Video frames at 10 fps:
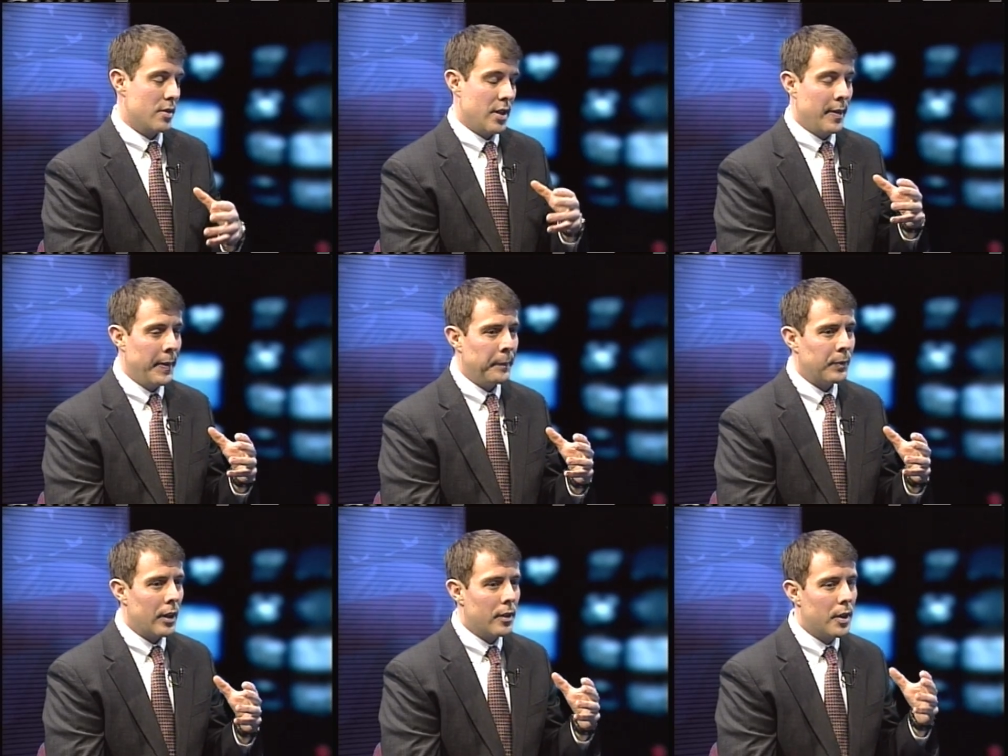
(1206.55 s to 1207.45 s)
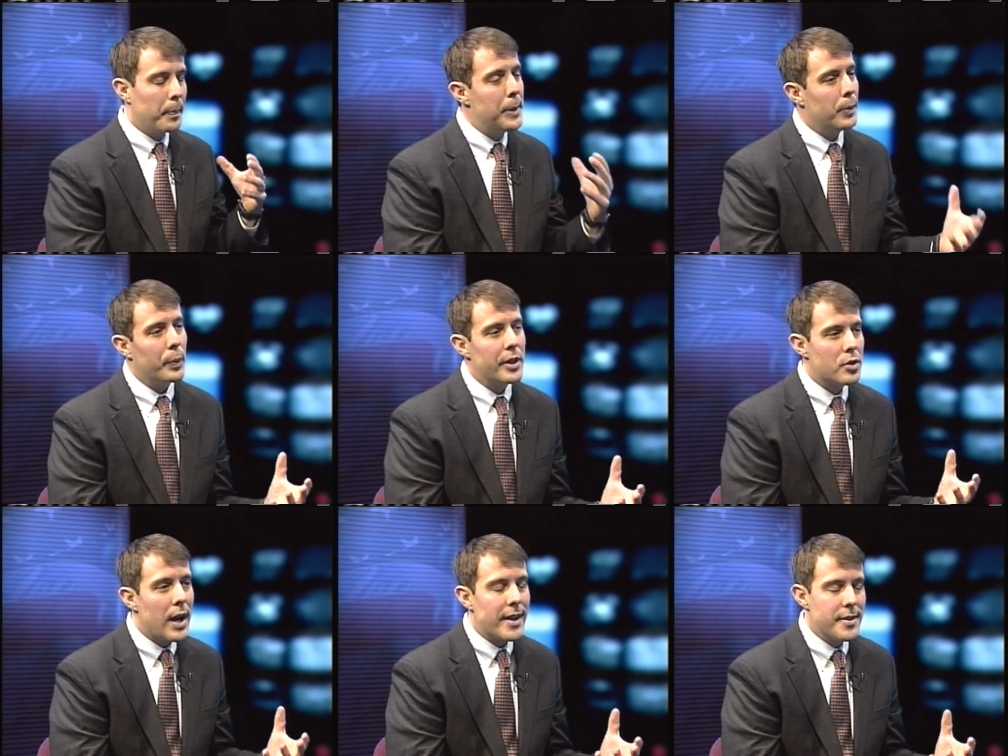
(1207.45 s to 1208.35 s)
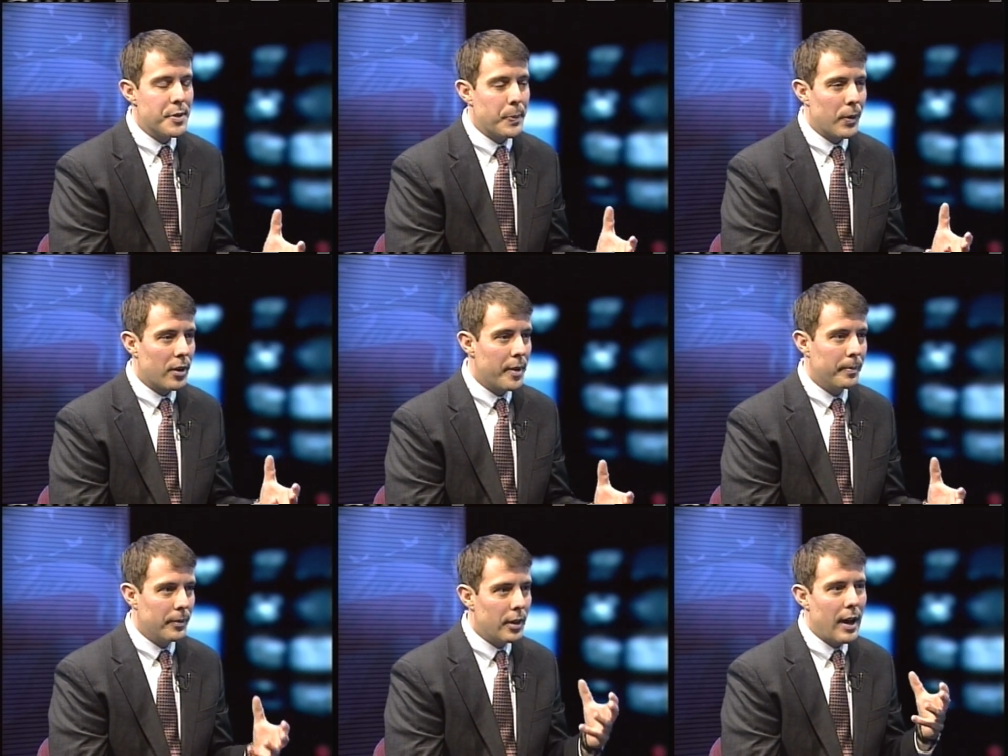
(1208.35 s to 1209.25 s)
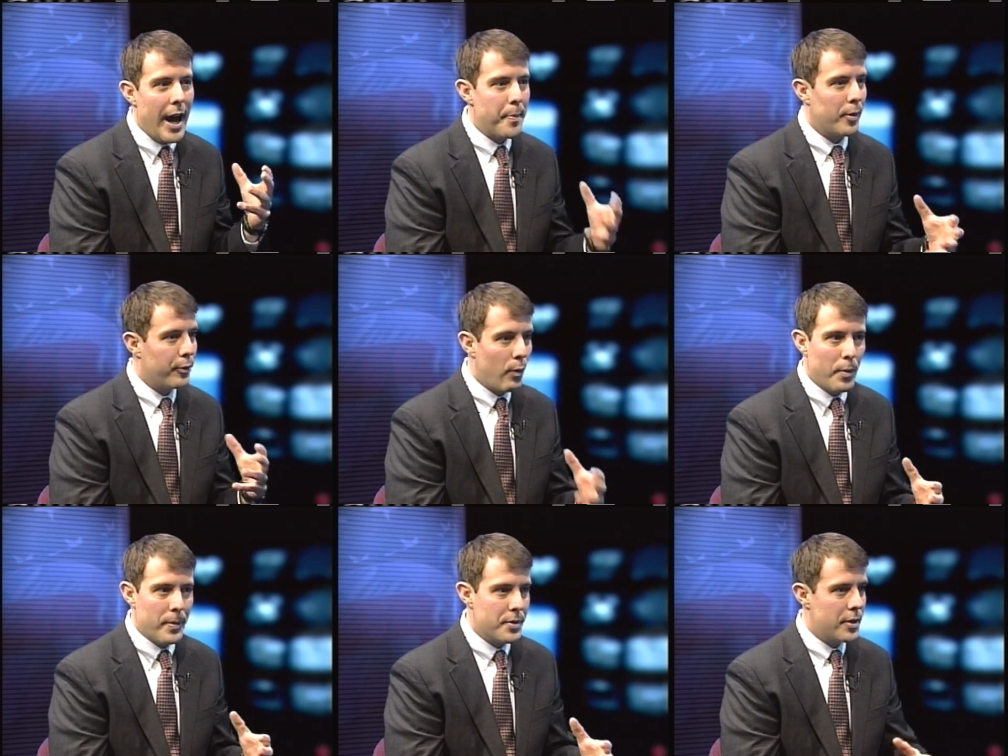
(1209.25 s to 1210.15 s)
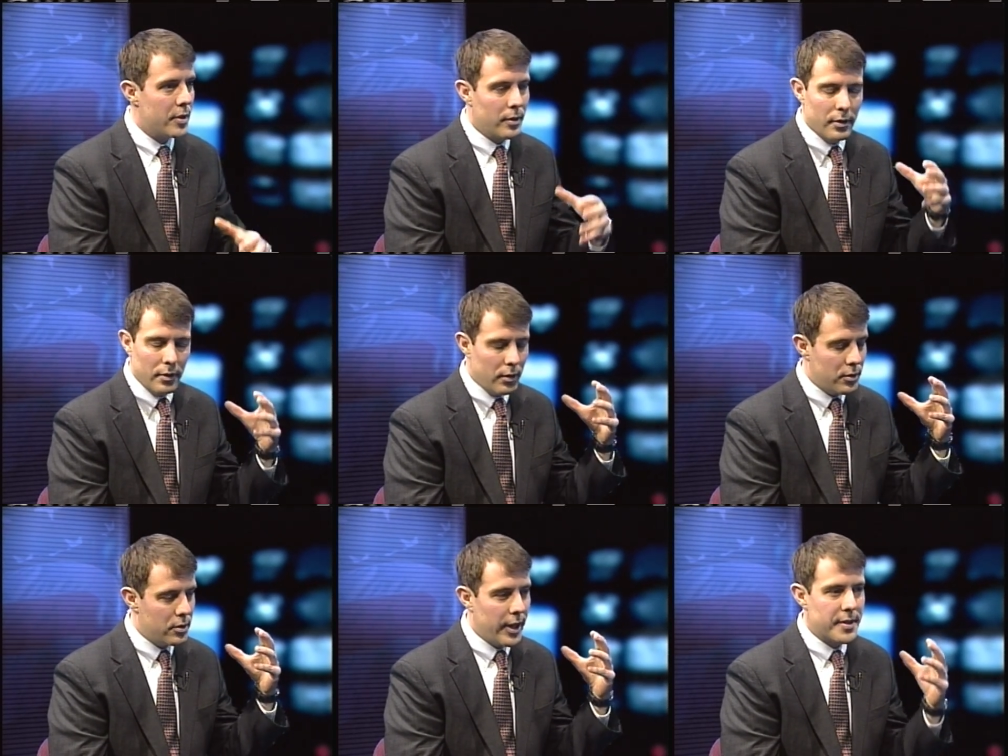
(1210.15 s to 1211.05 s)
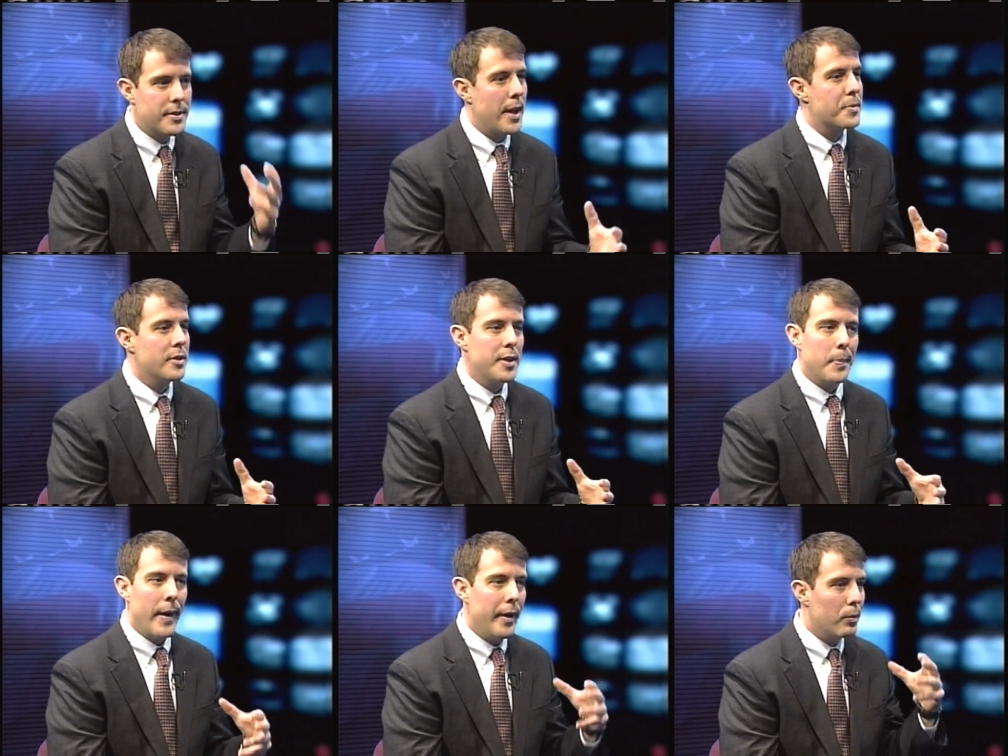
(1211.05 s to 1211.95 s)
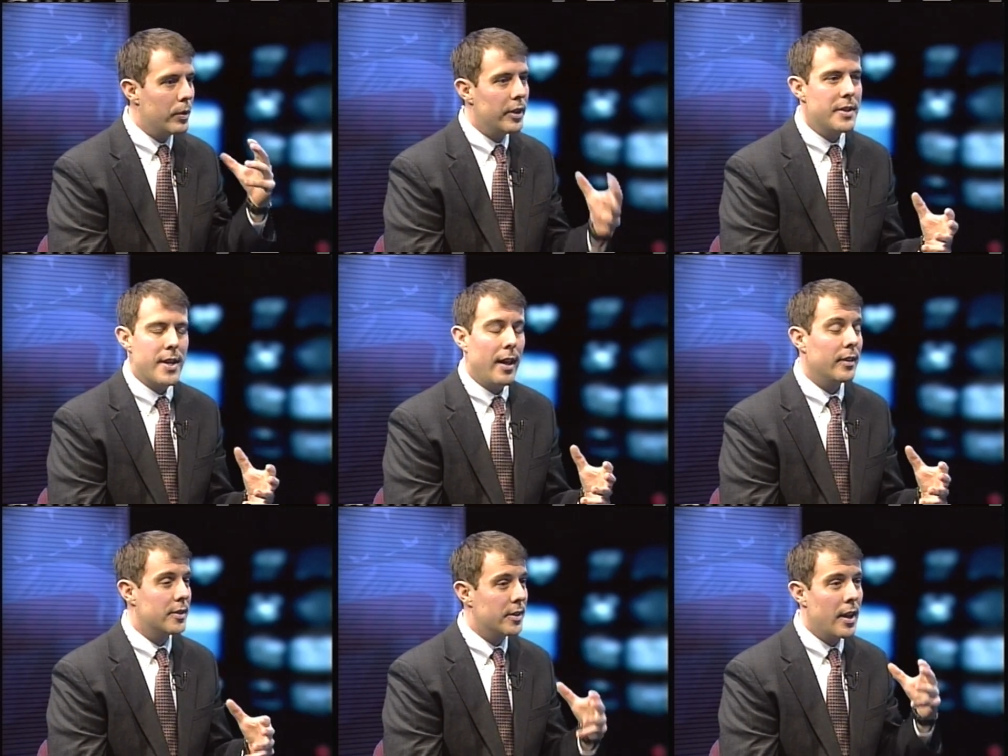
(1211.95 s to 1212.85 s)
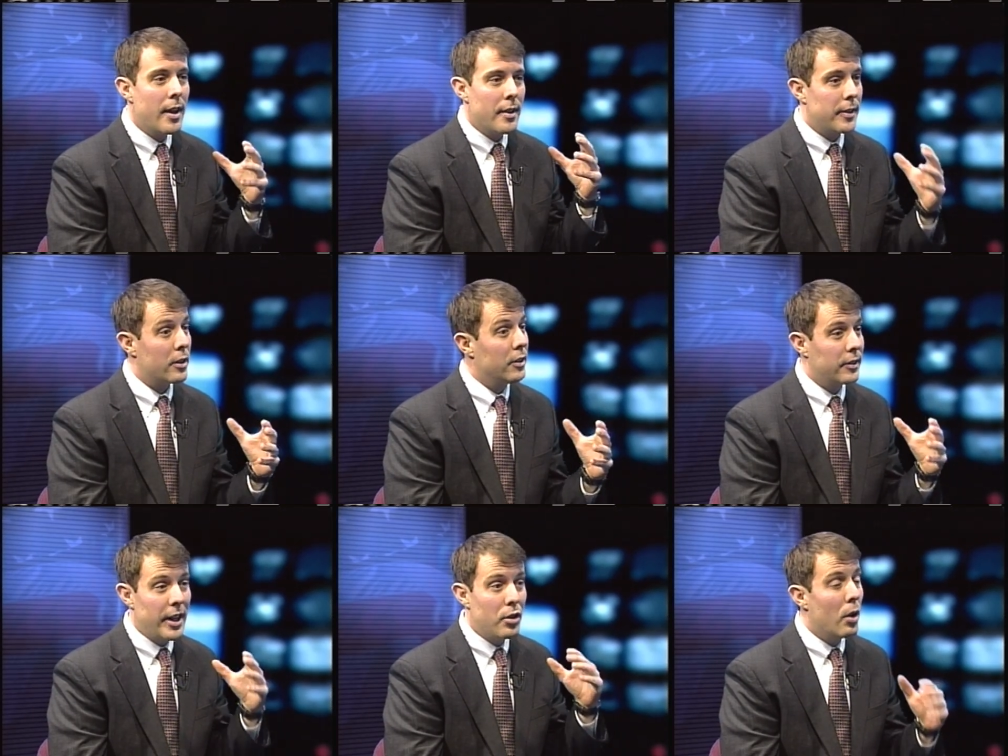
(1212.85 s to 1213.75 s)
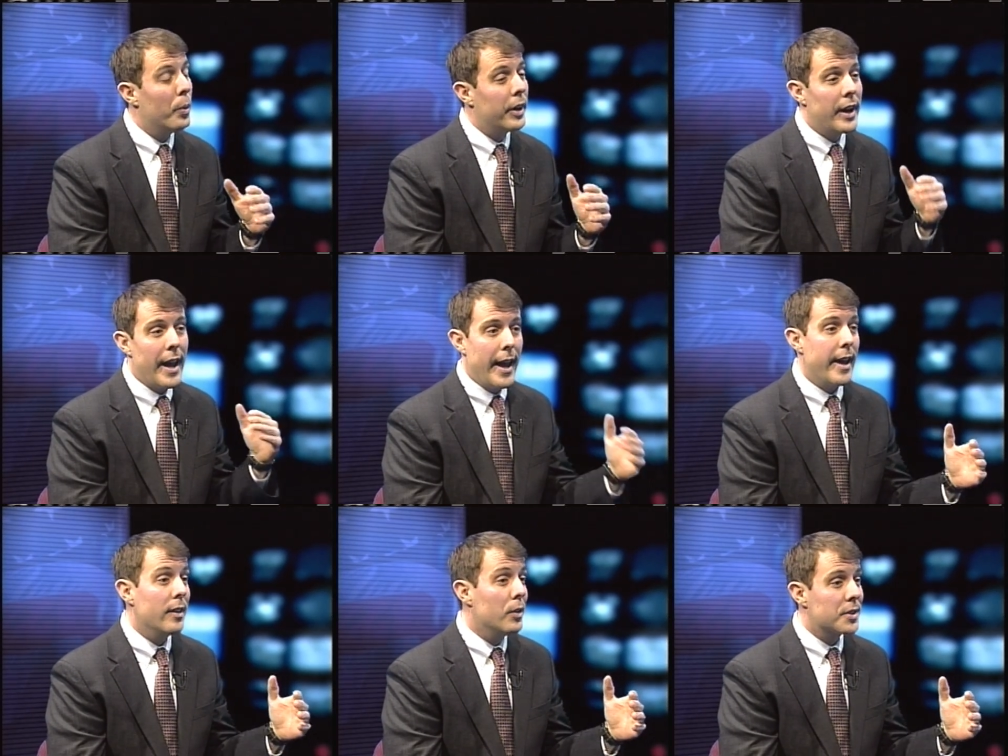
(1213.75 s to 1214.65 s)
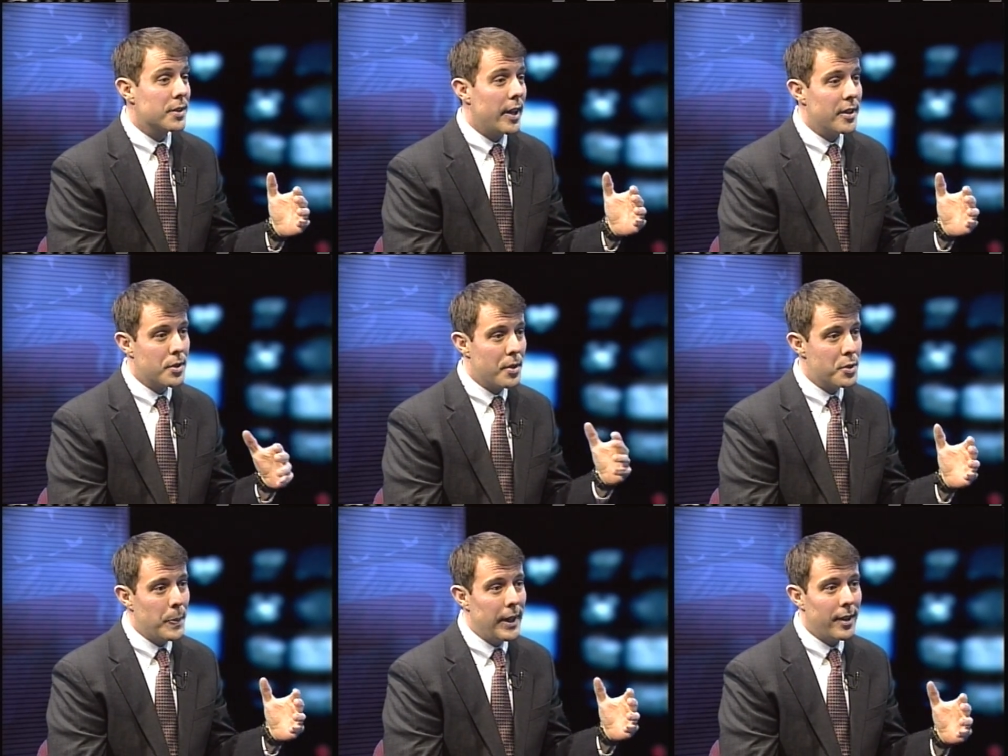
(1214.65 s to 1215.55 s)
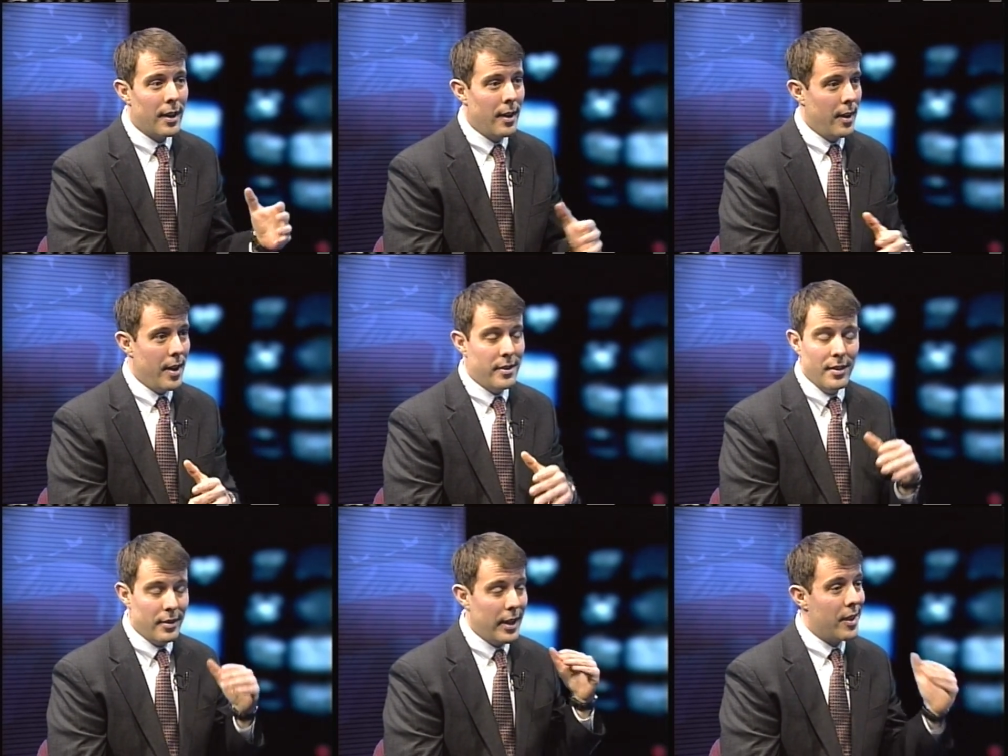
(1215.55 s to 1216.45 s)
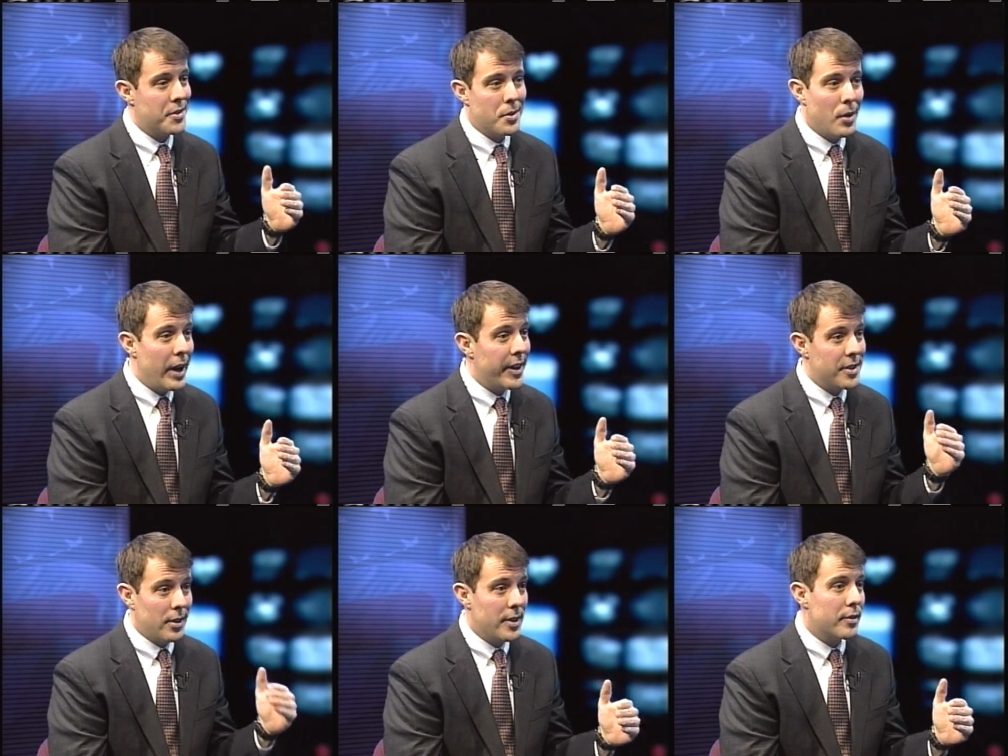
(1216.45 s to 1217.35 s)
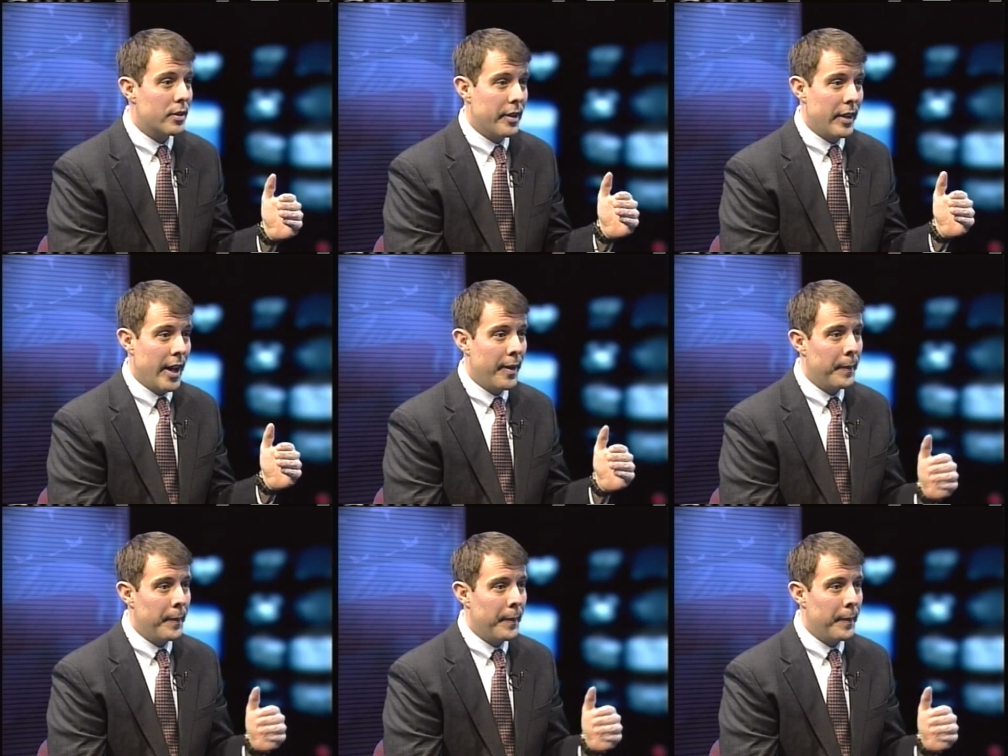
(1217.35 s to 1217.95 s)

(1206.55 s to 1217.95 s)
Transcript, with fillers: And the people we attract to this program, they're high performers. They're exceptionally bright, really talented. They know what an A looks like, so to speak, and they also know how to deliver on that.